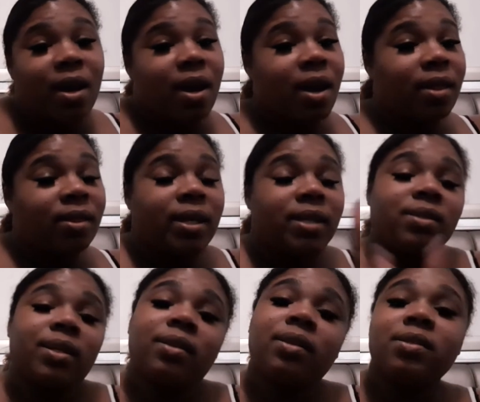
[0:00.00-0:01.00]
And let's
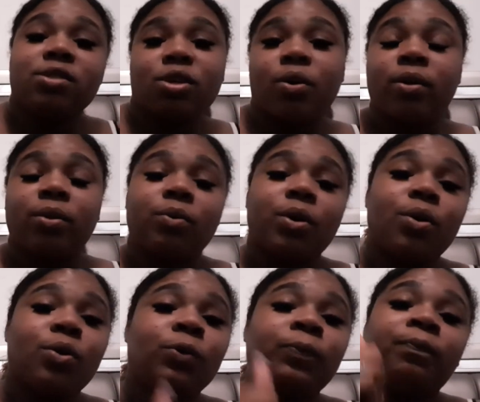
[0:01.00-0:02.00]
get this show on the
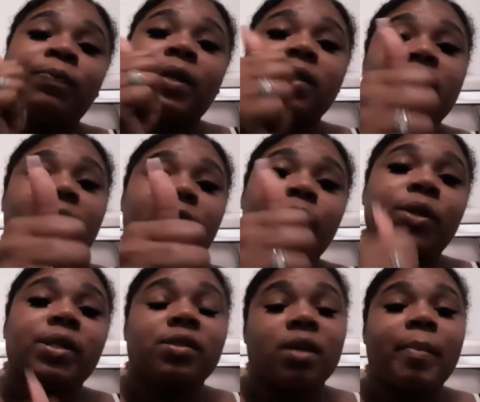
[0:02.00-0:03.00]
road, because I know
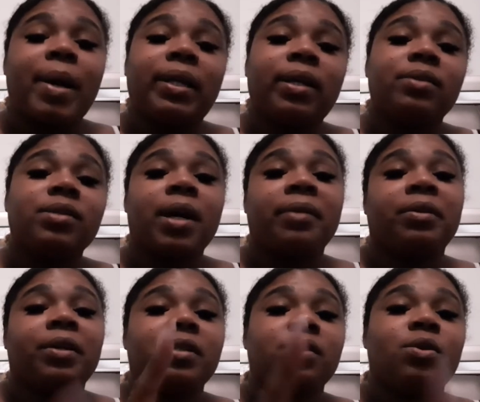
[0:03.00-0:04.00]
that somebody else out
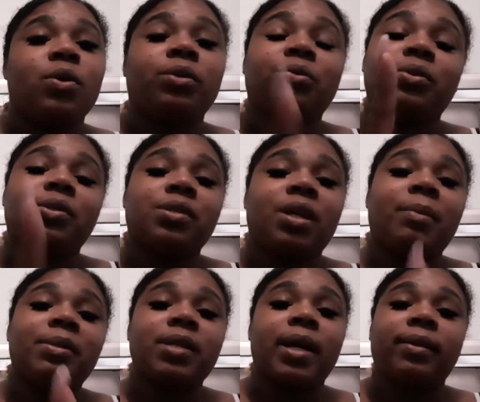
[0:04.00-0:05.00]
there is going through the same
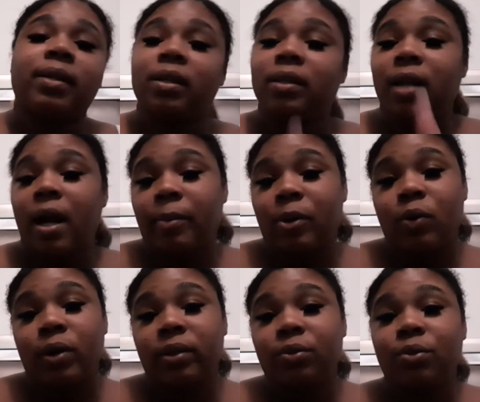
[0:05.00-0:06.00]
exact thing that I'm
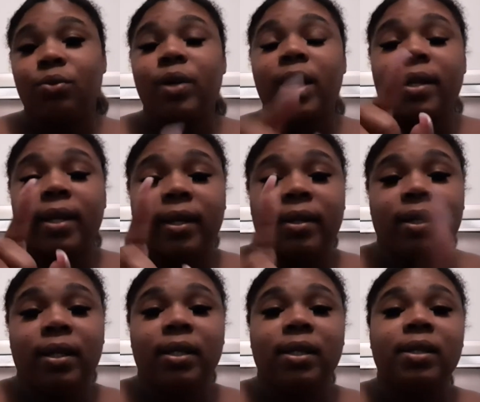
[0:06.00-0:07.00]
going through and they
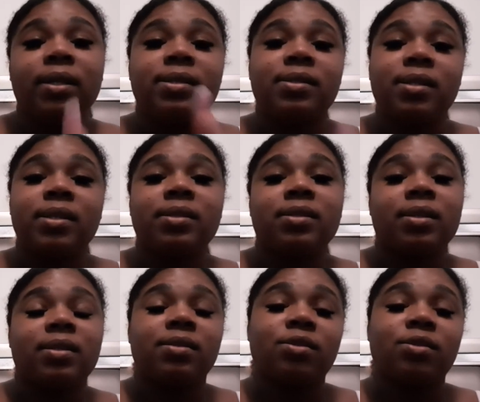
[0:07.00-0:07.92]
need assistance.